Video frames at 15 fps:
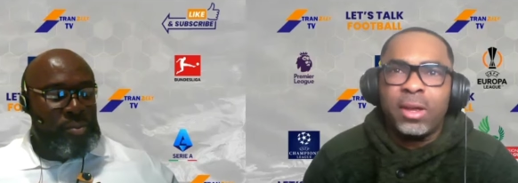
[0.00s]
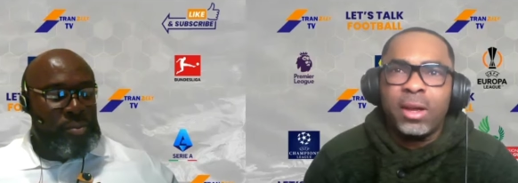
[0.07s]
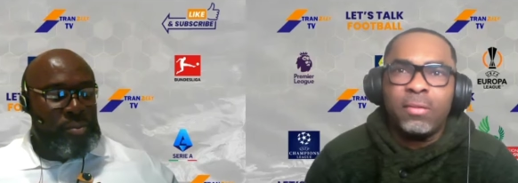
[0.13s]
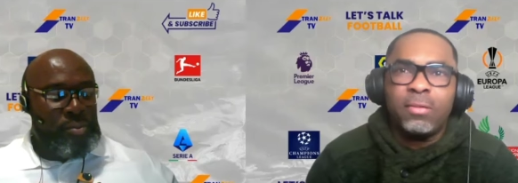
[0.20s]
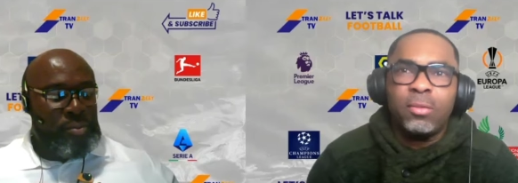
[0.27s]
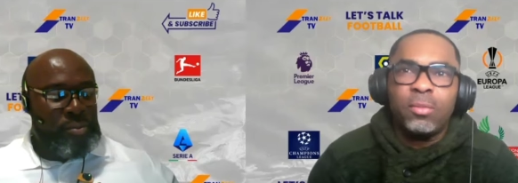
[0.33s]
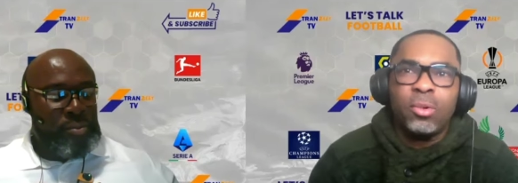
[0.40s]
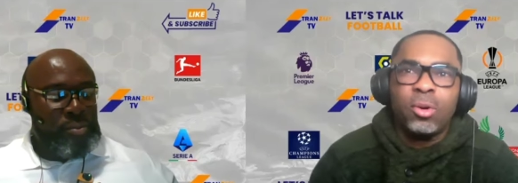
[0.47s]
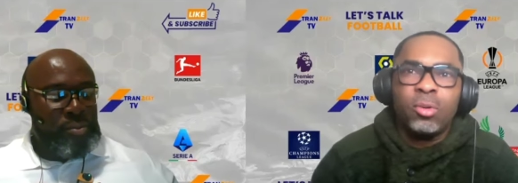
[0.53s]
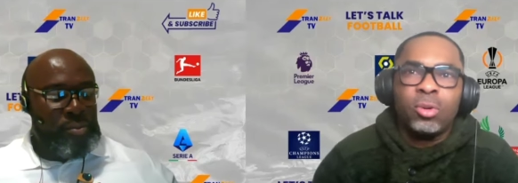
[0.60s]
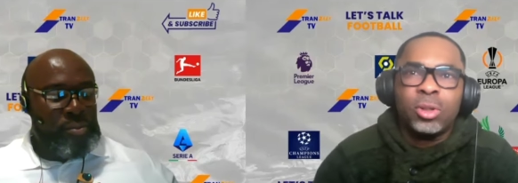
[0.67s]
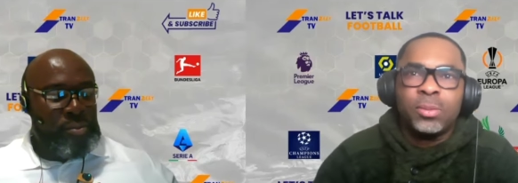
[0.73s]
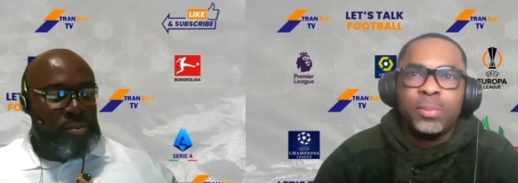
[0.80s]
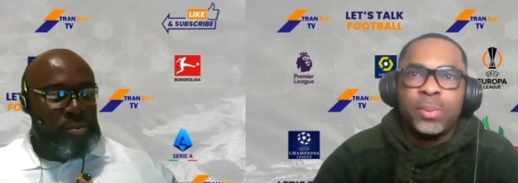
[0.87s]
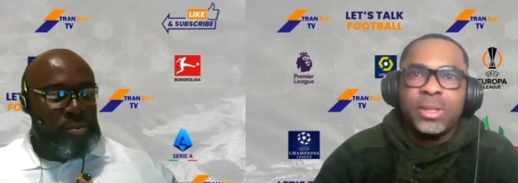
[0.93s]
Speaker 1: African
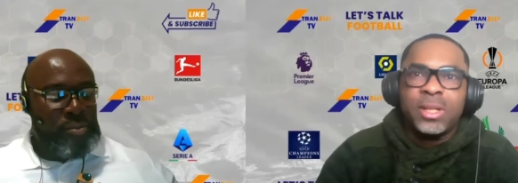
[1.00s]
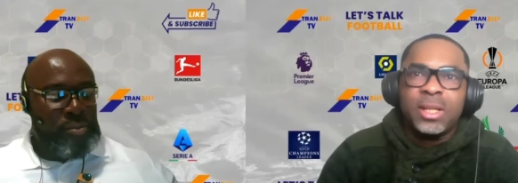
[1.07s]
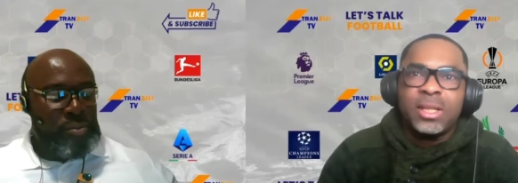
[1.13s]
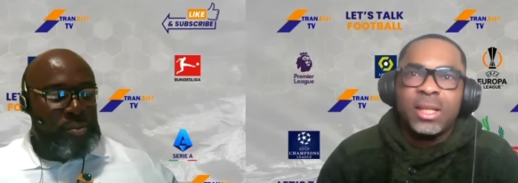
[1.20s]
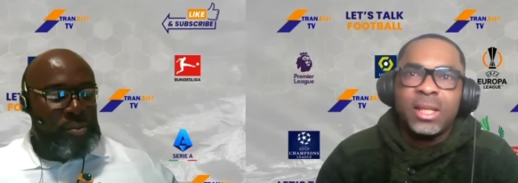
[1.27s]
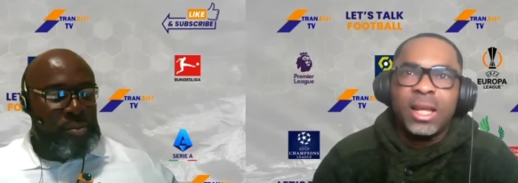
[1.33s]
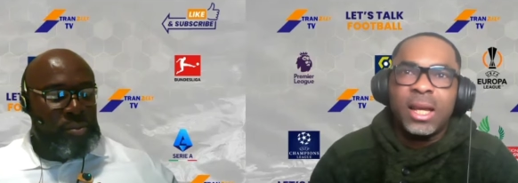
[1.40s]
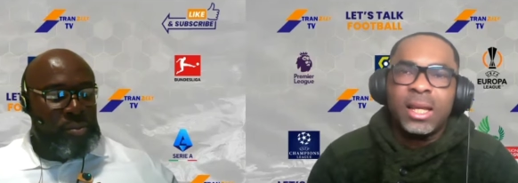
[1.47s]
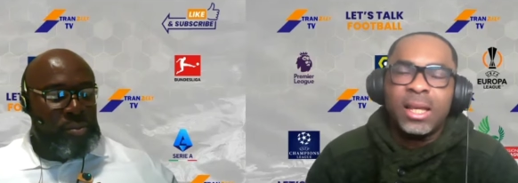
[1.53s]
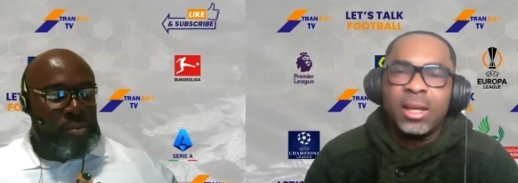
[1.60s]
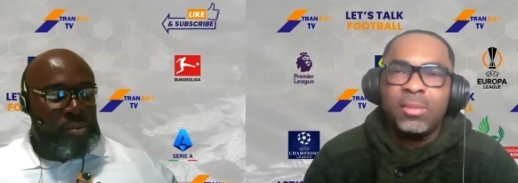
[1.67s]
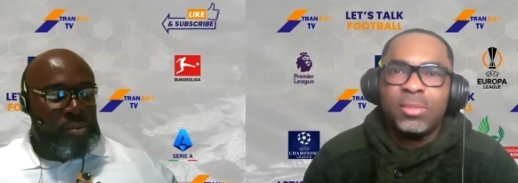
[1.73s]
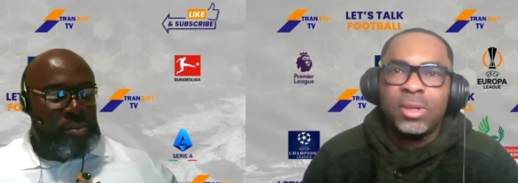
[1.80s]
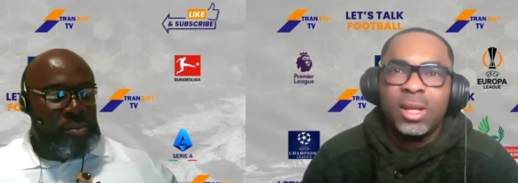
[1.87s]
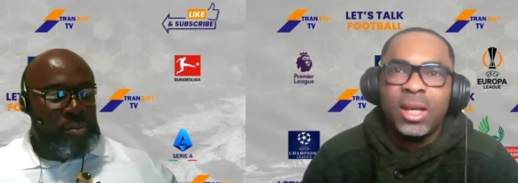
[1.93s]
football was present in that
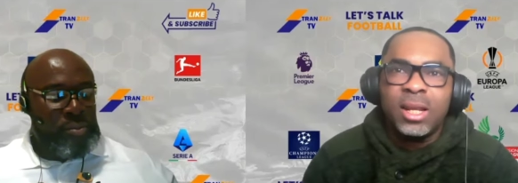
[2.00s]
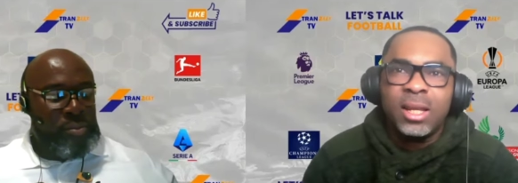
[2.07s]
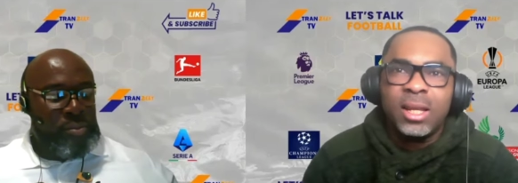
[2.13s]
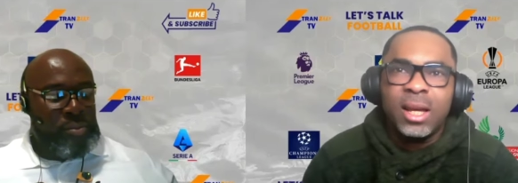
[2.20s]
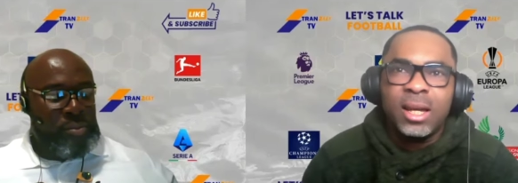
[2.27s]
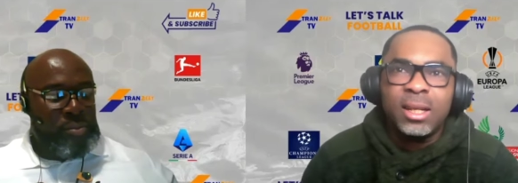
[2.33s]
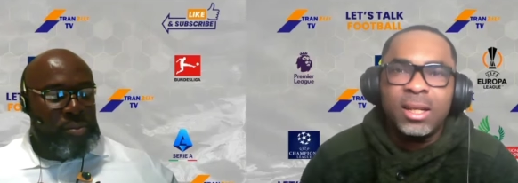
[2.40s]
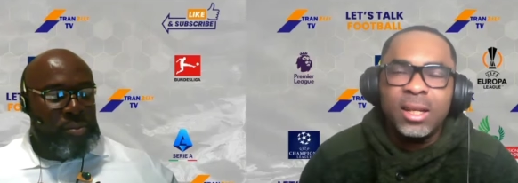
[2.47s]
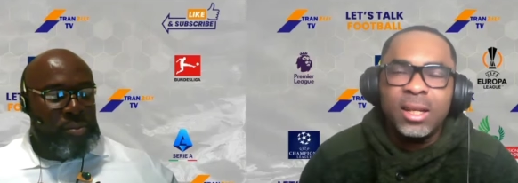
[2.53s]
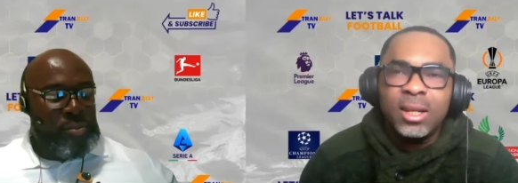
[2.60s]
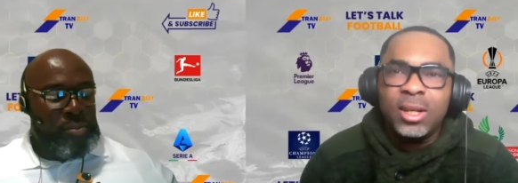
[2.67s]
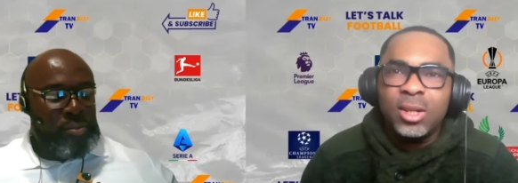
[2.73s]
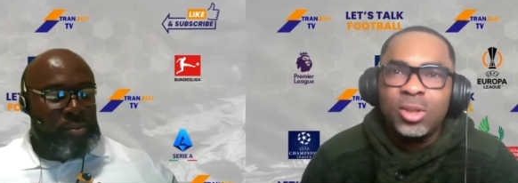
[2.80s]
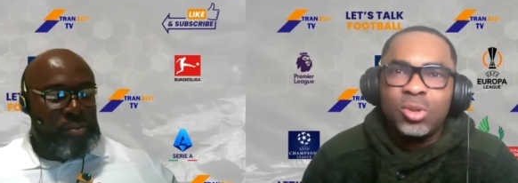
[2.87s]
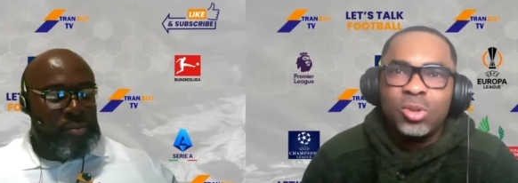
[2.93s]
game earlier
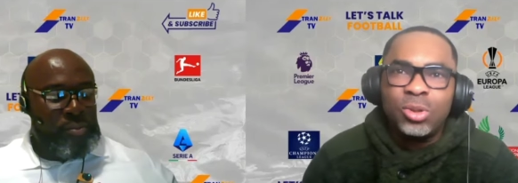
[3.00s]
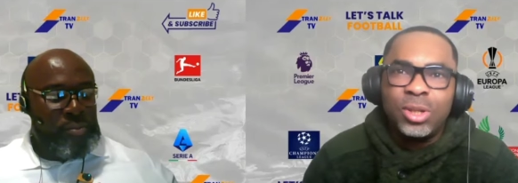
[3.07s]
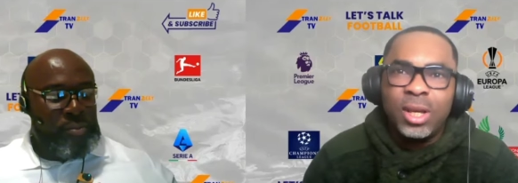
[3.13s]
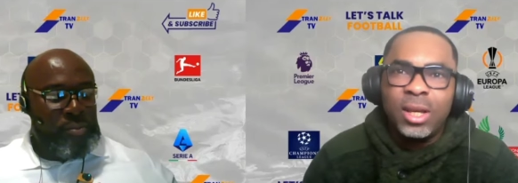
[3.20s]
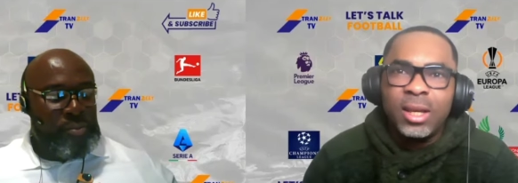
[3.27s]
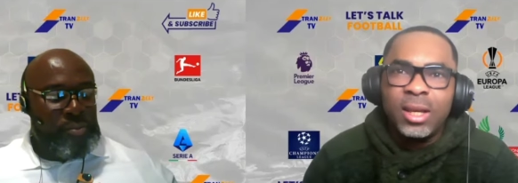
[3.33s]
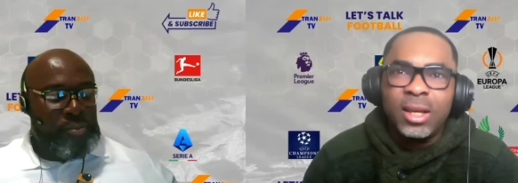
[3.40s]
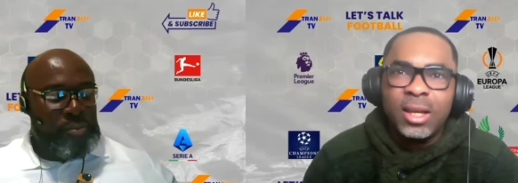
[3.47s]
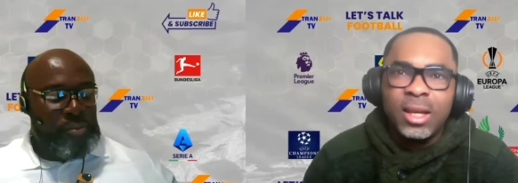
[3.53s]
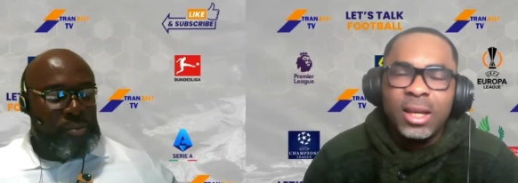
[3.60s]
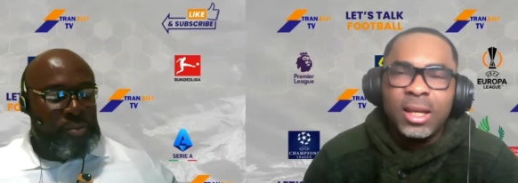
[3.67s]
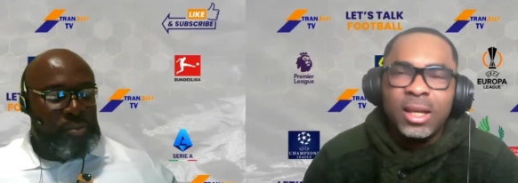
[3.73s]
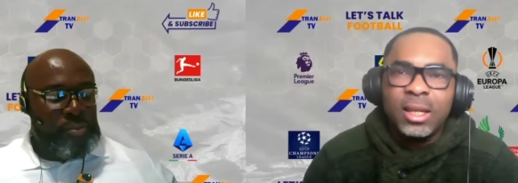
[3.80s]
today.